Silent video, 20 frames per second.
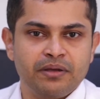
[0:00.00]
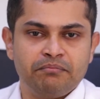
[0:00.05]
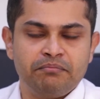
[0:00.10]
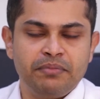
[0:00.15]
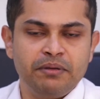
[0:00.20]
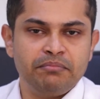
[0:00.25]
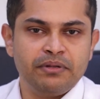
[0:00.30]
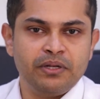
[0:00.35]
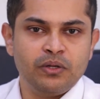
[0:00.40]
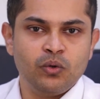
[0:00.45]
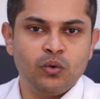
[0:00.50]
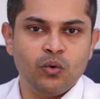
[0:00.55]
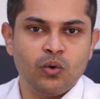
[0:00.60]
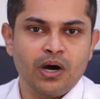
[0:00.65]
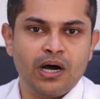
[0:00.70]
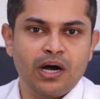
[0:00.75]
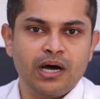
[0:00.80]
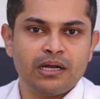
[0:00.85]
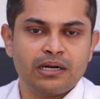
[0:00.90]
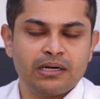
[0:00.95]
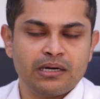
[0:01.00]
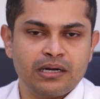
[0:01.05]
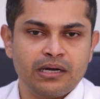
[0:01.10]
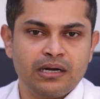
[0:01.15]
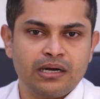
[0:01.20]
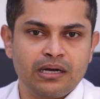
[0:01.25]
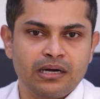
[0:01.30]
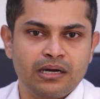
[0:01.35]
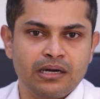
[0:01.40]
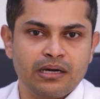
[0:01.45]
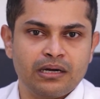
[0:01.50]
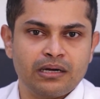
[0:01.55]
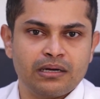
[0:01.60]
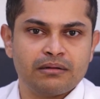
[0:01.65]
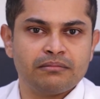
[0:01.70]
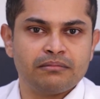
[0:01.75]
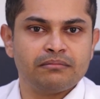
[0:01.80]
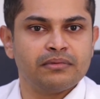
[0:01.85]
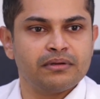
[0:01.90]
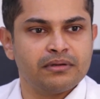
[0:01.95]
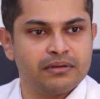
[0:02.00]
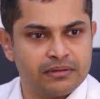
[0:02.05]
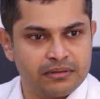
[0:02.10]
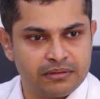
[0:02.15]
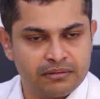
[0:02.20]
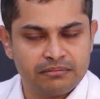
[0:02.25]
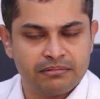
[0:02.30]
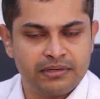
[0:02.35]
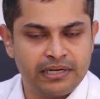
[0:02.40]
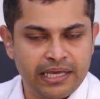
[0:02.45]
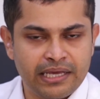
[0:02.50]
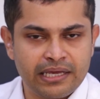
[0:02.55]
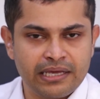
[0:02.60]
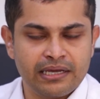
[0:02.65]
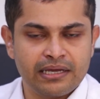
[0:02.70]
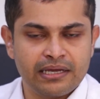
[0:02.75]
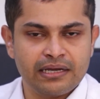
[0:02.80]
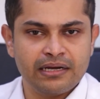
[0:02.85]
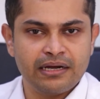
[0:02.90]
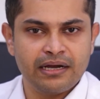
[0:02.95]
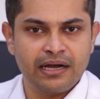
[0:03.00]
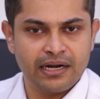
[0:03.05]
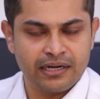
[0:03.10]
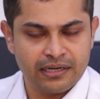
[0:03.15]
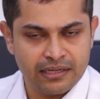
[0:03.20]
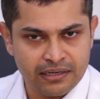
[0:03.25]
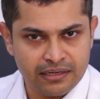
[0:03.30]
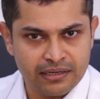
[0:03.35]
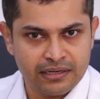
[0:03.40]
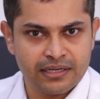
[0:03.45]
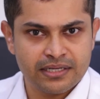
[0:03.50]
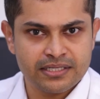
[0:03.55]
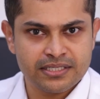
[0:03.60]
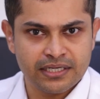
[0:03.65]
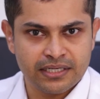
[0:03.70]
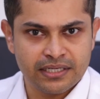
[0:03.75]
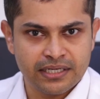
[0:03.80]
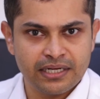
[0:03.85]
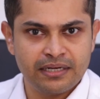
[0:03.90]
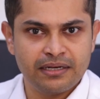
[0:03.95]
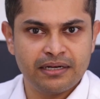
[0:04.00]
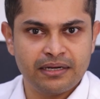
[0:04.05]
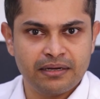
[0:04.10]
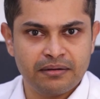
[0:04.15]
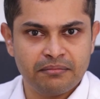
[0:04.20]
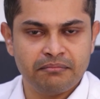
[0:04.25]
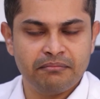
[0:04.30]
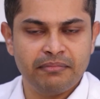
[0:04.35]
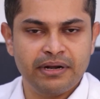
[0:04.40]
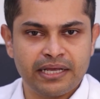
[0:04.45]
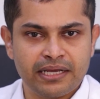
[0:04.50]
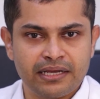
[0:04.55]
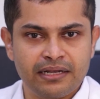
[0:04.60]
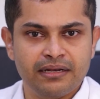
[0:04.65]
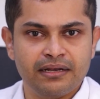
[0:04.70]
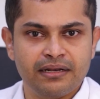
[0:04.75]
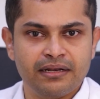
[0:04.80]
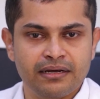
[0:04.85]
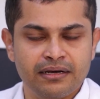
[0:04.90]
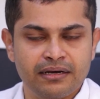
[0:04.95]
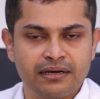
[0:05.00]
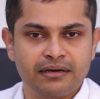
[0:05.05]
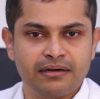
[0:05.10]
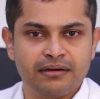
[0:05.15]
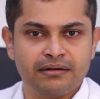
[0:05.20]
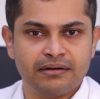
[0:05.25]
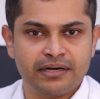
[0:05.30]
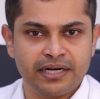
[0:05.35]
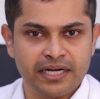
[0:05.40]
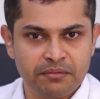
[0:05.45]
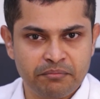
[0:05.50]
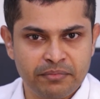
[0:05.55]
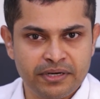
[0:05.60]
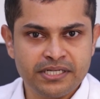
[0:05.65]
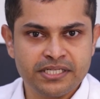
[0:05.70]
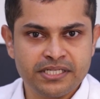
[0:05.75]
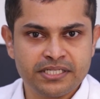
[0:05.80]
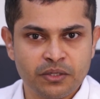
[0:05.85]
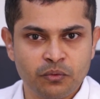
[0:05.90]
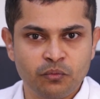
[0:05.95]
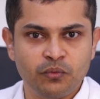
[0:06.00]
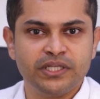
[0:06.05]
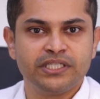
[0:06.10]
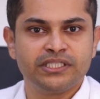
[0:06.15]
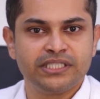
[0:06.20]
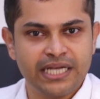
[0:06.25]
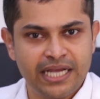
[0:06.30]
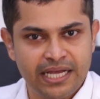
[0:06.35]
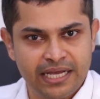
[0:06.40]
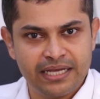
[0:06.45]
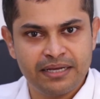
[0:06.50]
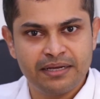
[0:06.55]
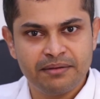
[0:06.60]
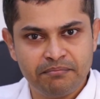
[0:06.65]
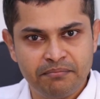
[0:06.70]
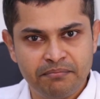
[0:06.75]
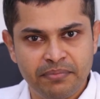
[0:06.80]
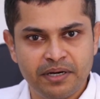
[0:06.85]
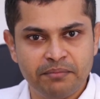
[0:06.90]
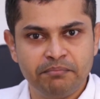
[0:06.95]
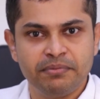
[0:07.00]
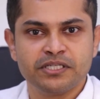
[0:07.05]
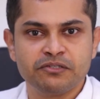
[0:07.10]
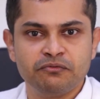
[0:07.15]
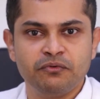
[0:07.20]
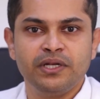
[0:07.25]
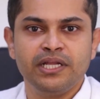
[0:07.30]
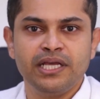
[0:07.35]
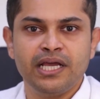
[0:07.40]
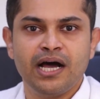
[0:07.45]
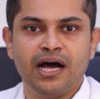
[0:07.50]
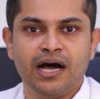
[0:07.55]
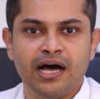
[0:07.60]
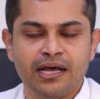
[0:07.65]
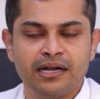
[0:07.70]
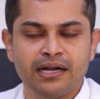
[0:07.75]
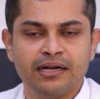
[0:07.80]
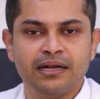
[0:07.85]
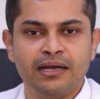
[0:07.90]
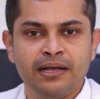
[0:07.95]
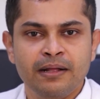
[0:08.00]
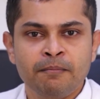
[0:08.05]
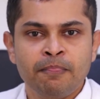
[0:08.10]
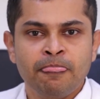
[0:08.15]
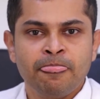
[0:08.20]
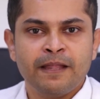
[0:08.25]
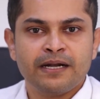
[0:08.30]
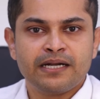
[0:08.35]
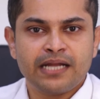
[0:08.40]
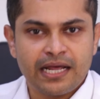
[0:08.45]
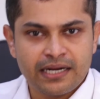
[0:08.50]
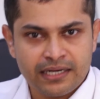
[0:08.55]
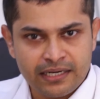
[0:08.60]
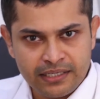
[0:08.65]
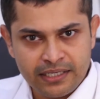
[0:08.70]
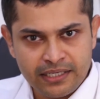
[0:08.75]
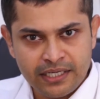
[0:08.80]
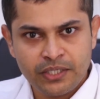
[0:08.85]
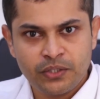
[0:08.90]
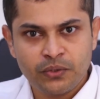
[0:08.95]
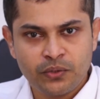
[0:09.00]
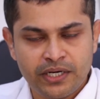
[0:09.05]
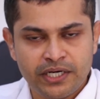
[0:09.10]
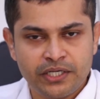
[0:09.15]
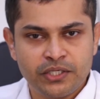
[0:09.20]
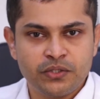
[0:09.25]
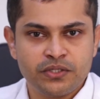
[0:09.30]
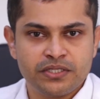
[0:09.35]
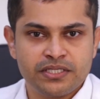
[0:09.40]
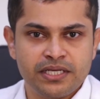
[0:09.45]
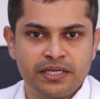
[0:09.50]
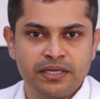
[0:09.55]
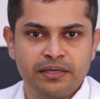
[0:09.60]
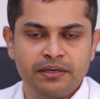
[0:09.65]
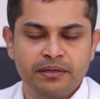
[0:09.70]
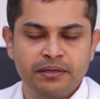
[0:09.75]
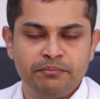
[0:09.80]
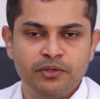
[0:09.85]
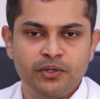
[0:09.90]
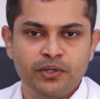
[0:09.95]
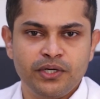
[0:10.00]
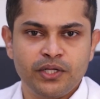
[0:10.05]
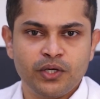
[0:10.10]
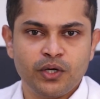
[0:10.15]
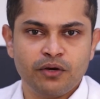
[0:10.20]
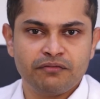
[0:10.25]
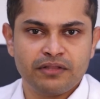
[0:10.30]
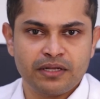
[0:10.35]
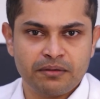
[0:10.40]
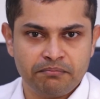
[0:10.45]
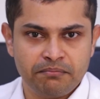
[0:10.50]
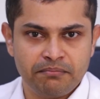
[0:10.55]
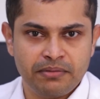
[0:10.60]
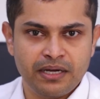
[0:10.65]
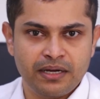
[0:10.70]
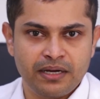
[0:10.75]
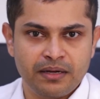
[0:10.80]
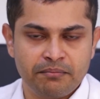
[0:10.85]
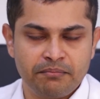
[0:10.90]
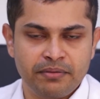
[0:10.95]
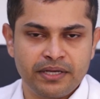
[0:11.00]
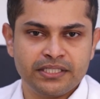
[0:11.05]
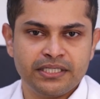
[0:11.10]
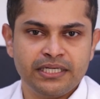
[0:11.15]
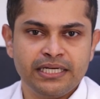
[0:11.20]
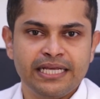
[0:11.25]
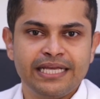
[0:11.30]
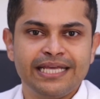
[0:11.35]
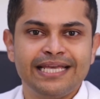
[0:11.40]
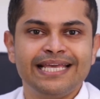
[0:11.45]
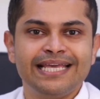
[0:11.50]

people who are taking under certain medical treatments which purposefully are targeted to reduce the immunity of that patient,